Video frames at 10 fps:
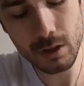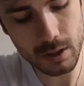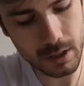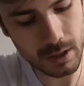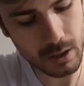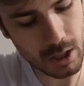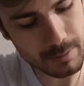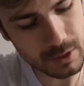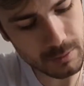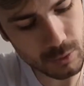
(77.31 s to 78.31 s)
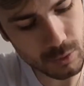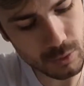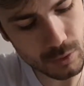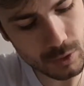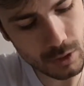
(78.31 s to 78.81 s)
Again, hyper smooth.
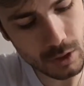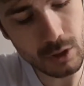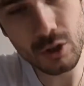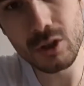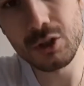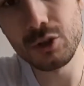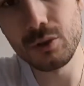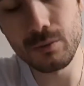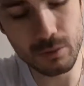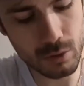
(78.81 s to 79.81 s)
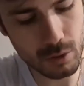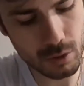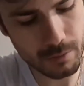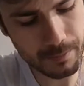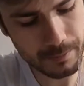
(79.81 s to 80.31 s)
You can shoot in RAW.